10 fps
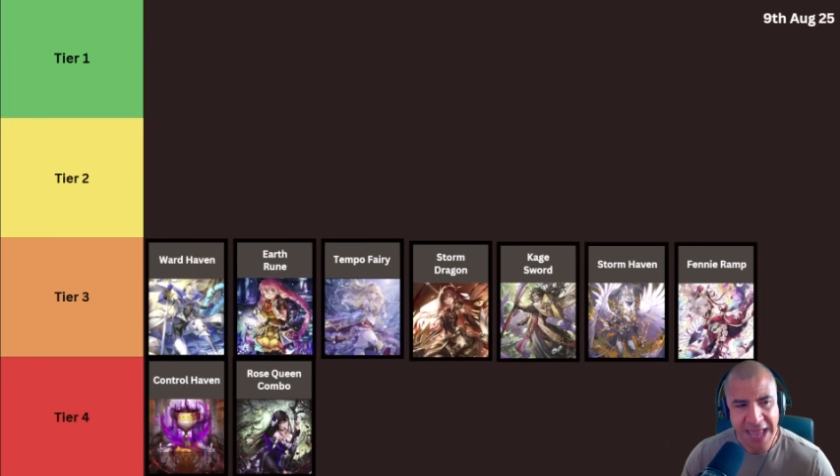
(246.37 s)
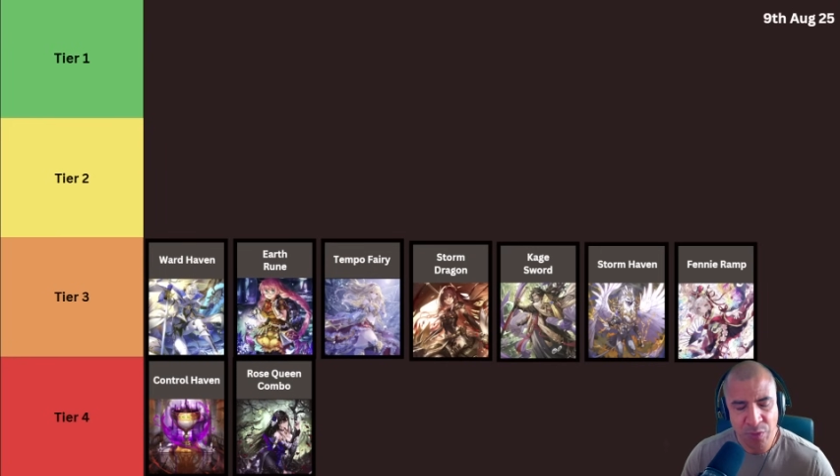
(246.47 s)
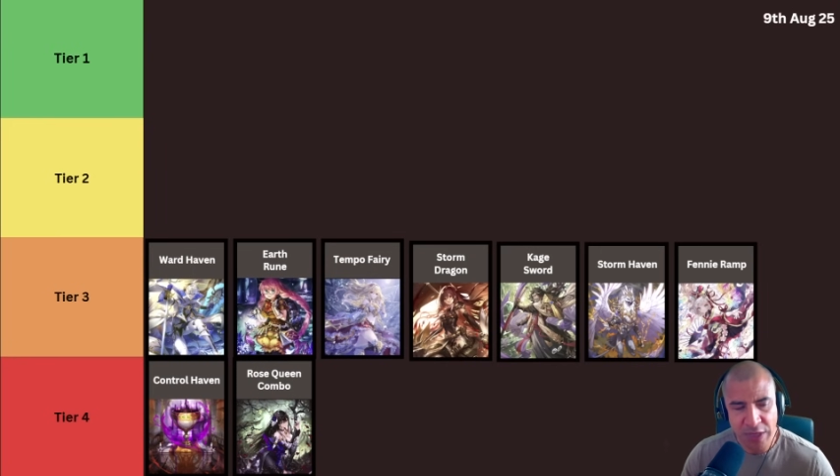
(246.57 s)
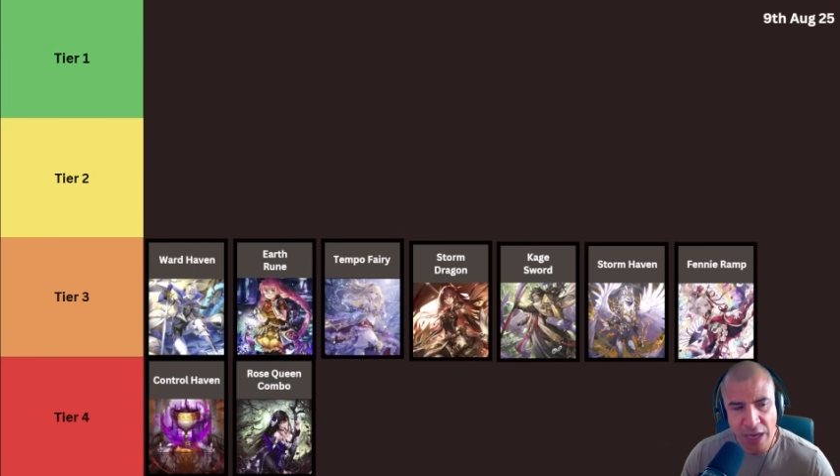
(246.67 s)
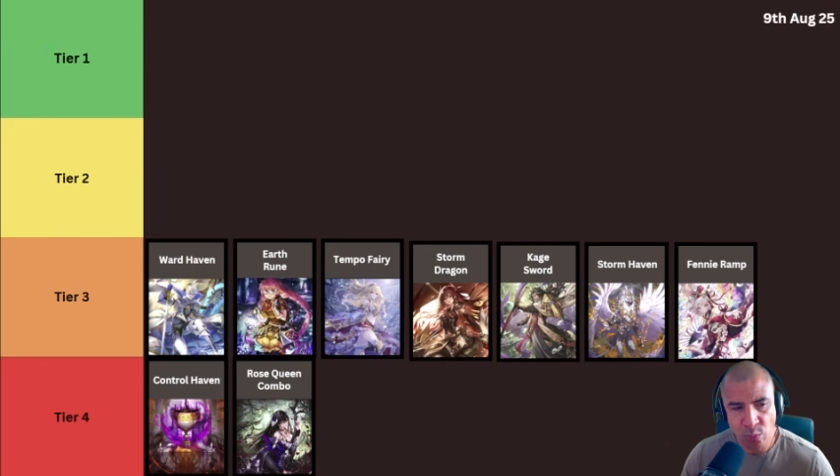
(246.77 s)

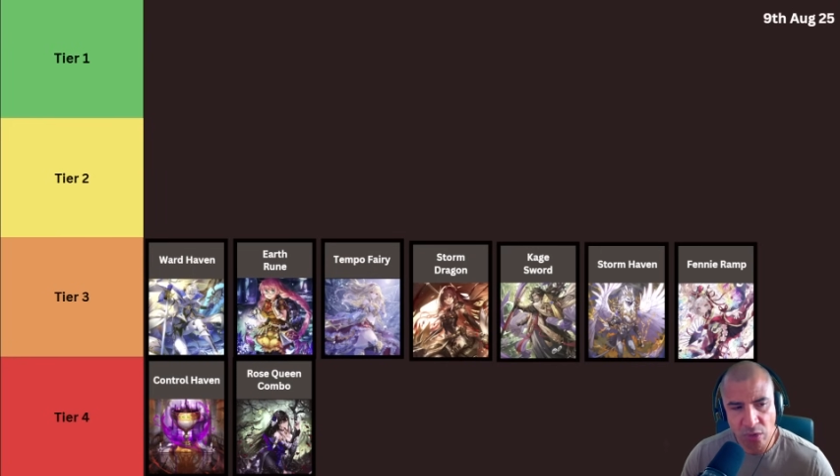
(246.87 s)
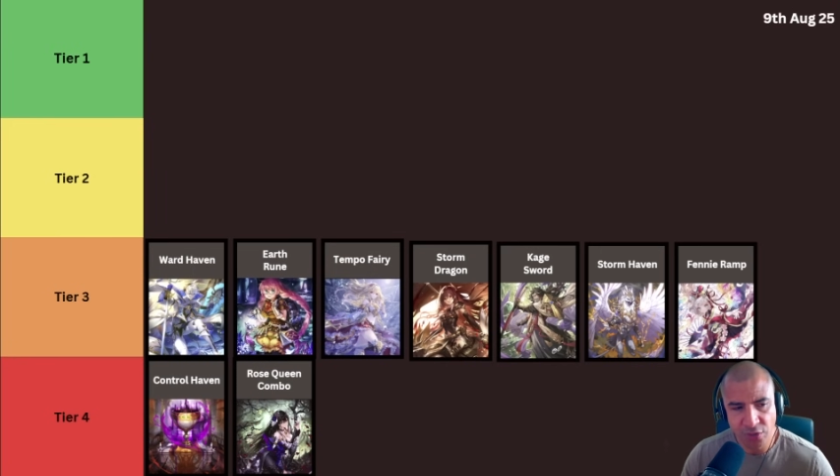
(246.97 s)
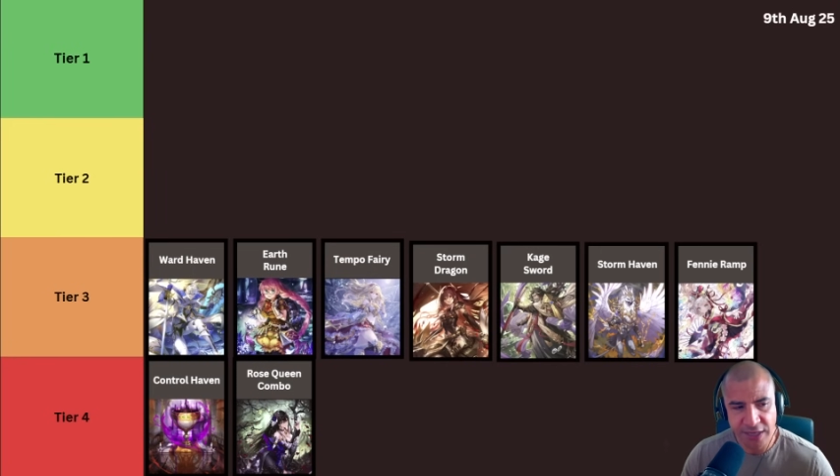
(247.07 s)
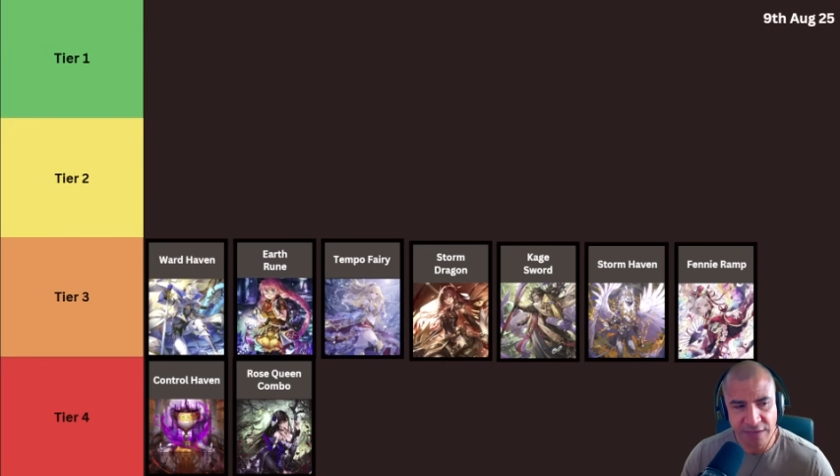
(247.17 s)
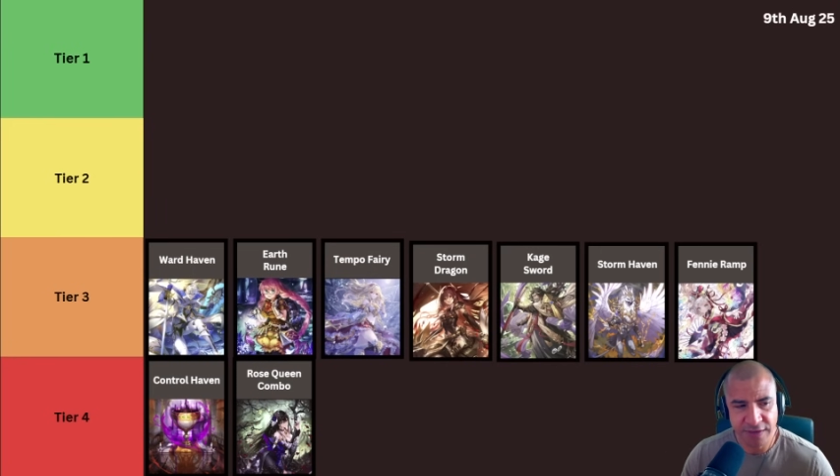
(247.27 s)
again,
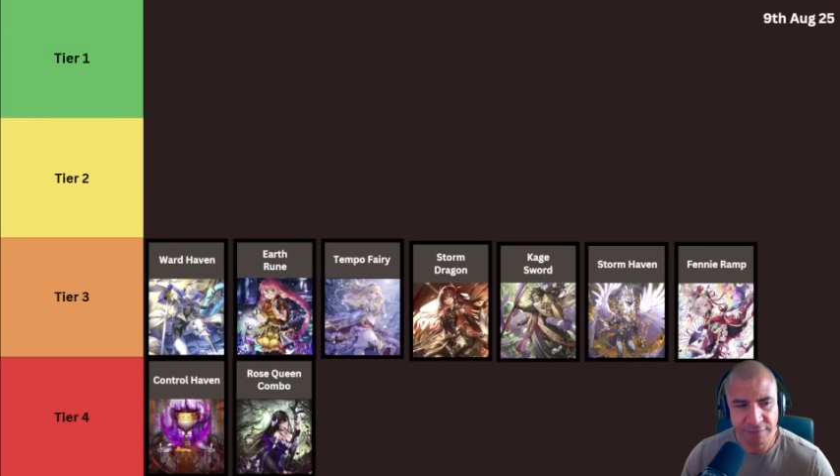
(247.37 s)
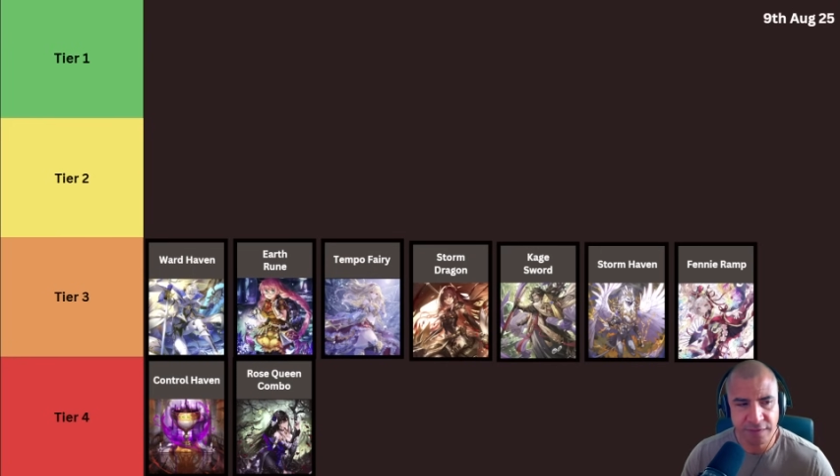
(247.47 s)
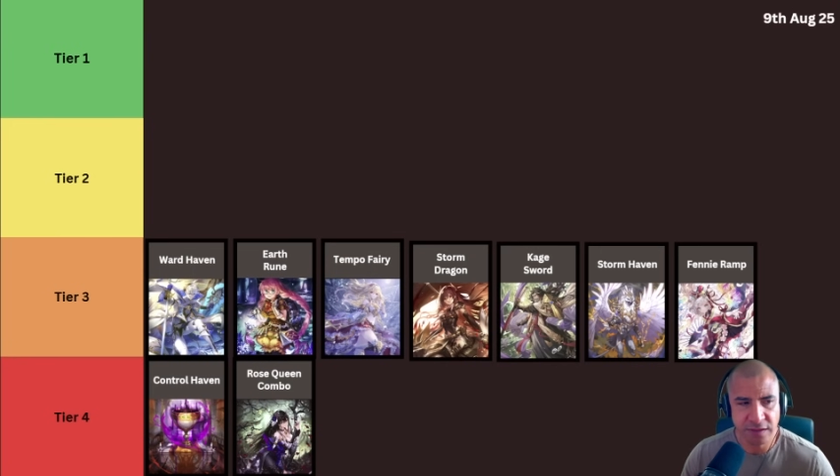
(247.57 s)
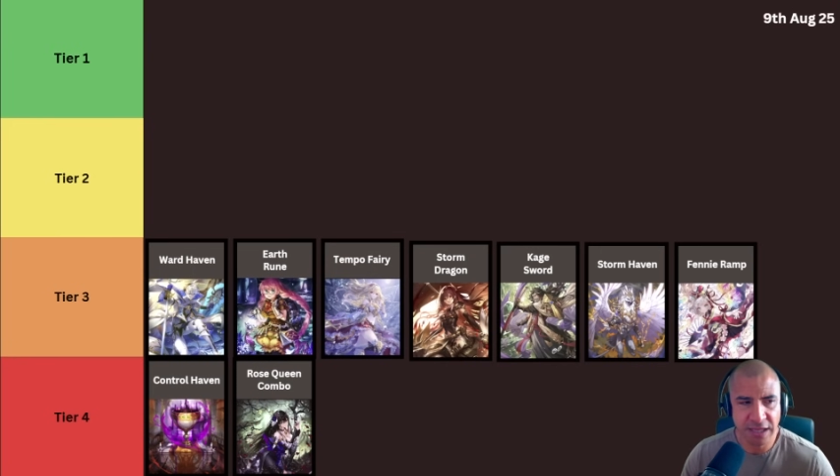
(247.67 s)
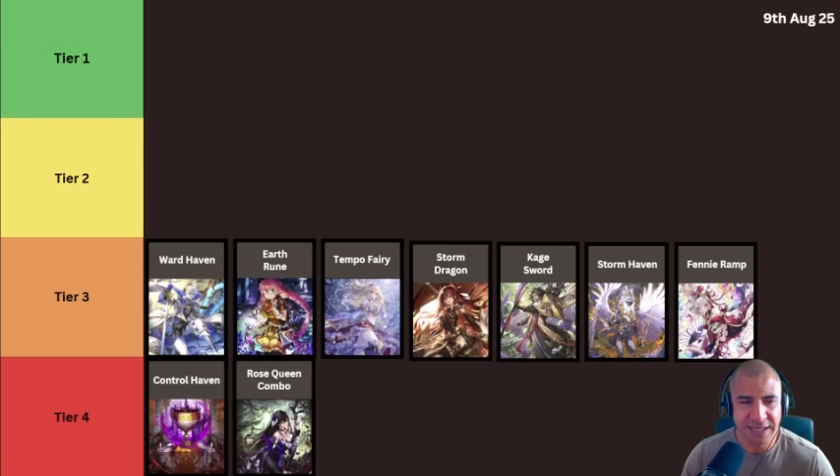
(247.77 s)
Wardhaven, I
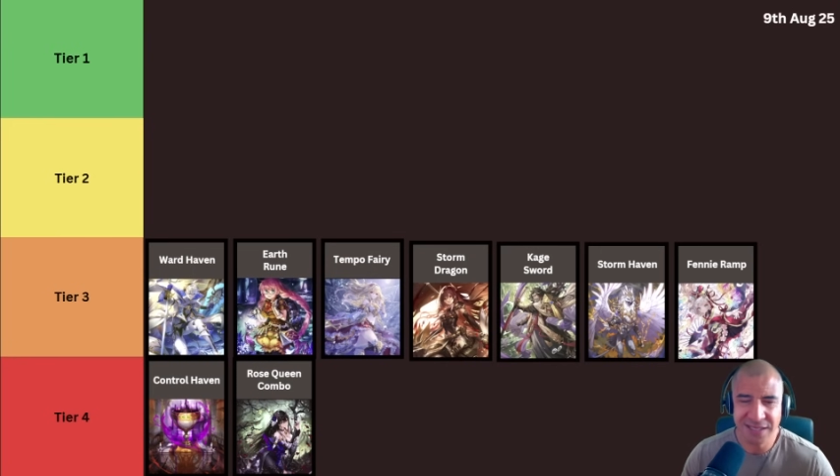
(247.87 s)
feel like,